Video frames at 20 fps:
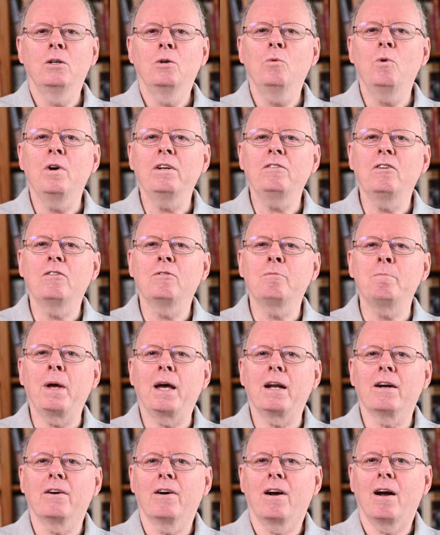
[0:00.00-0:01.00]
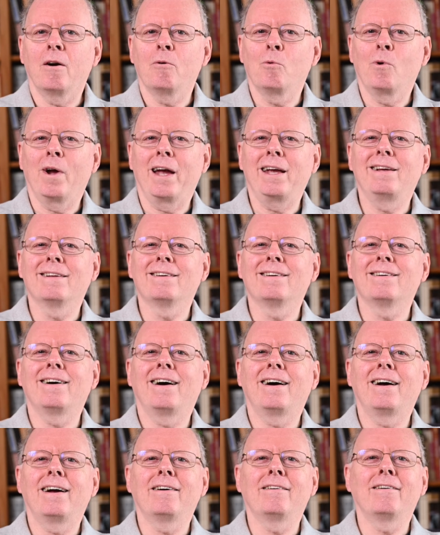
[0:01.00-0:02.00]
Which is better, a regular
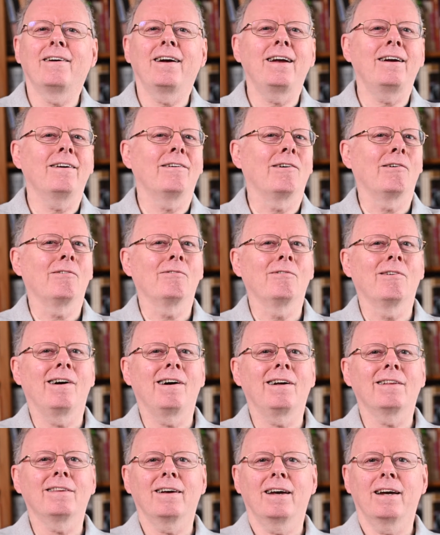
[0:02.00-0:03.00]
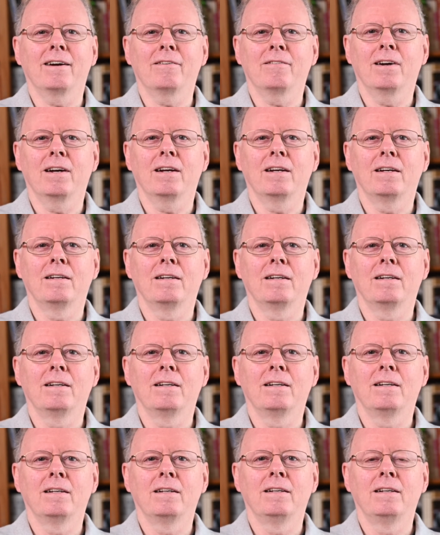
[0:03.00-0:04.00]
IRA or Roth IRA?
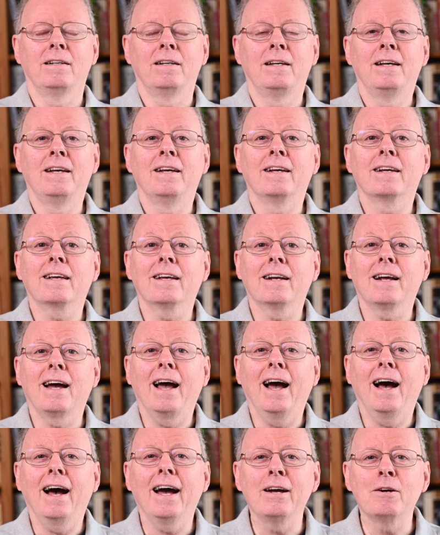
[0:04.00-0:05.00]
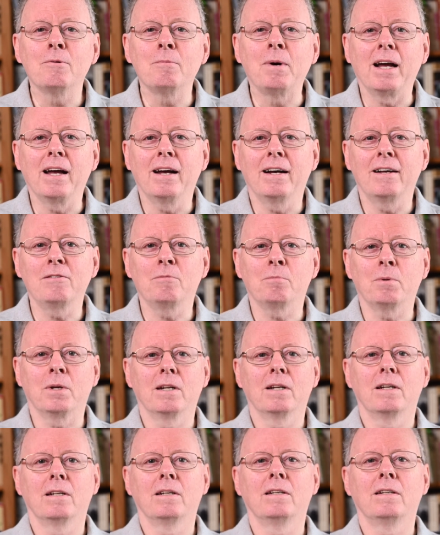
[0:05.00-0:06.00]
Can I hire my husband?
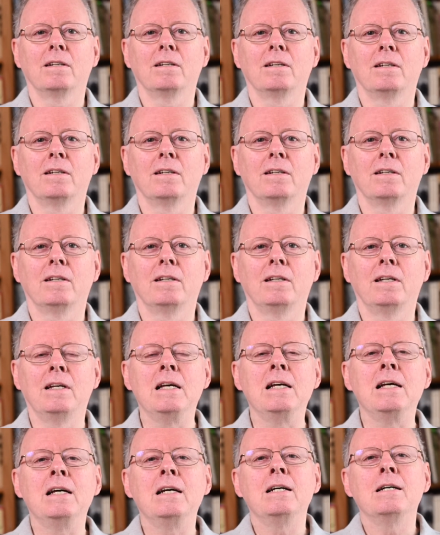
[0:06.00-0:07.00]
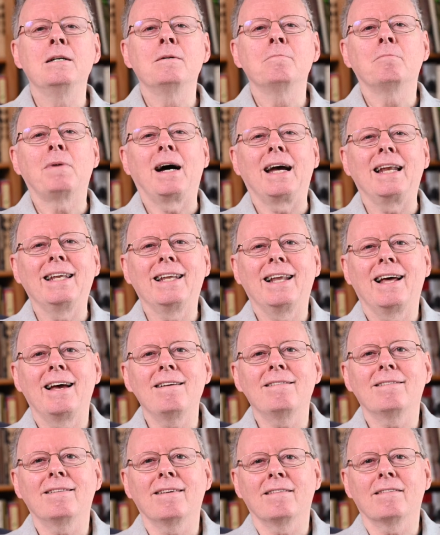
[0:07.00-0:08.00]
My
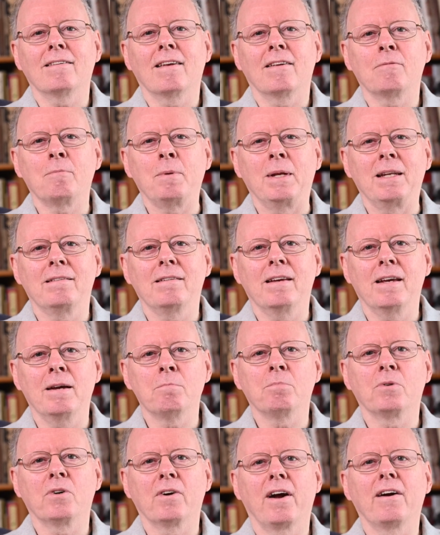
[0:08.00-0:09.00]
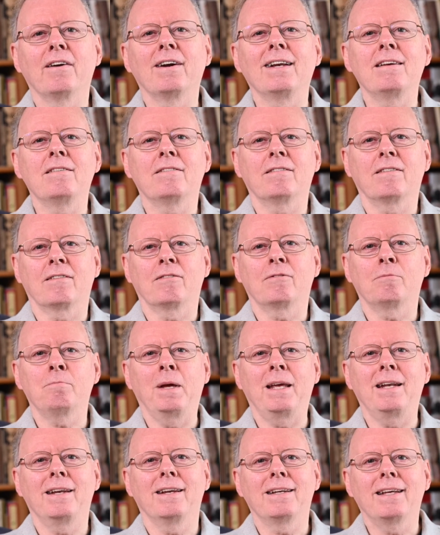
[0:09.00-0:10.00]
license has been temporarily
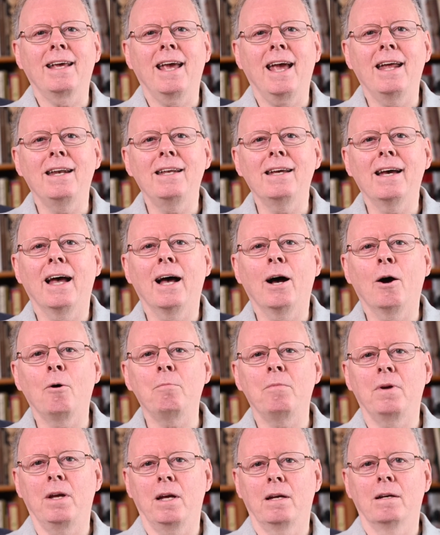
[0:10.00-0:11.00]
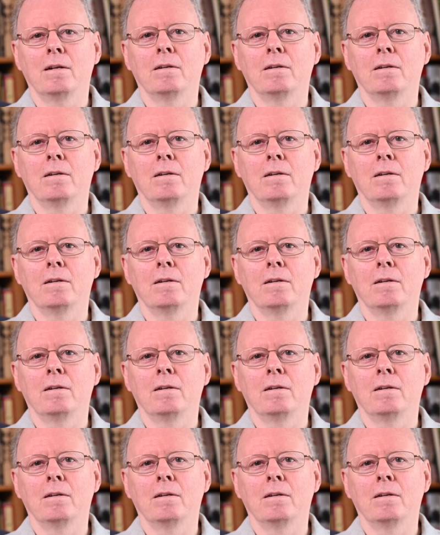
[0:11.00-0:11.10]
suspended. Can you help me?